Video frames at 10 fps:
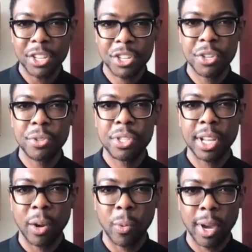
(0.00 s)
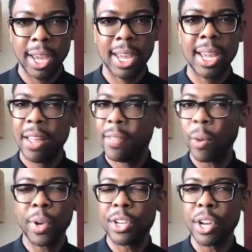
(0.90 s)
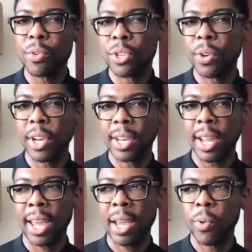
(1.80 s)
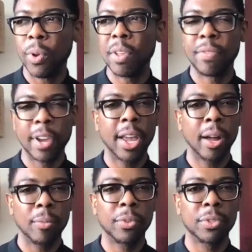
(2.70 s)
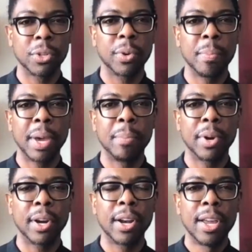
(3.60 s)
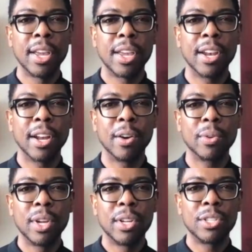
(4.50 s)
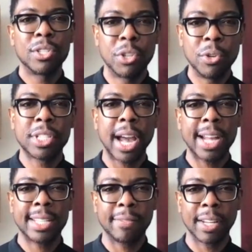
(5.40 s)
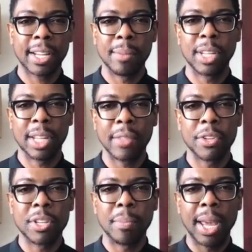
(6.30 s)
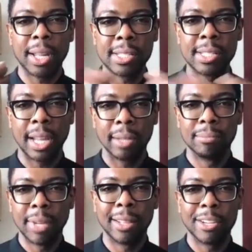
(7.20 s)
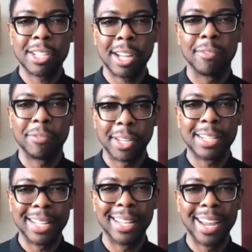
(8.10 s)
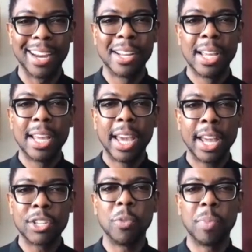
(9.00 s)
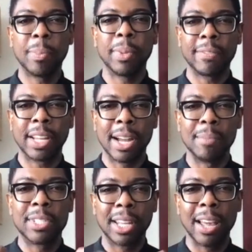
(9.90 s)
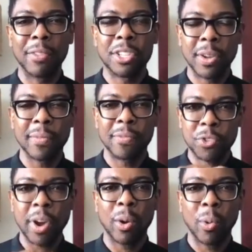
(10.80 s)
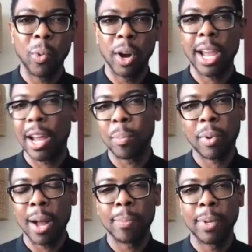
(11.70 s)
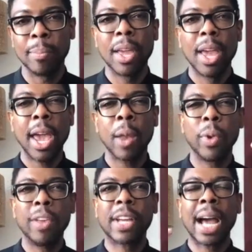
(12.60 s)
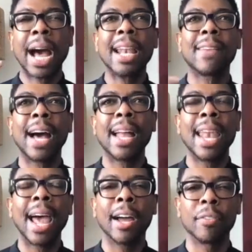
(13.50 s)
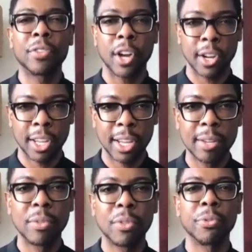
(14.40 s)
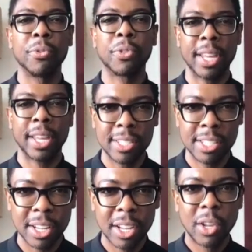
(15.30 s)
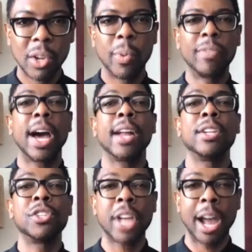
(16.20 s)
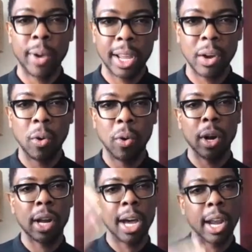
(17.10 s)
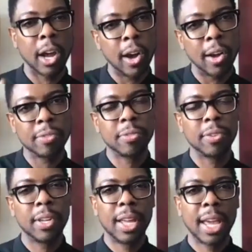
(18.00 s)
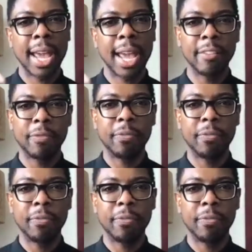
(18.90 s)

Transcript: issues in a way that we don't do today would be very helpful to remember. You know, two sides have to come together to make a scene and there's conflict in there. And two people have to come together to try to work out a problem. And we've kind of gotten out of talking through things. We've gotten shouting or cutting off. And if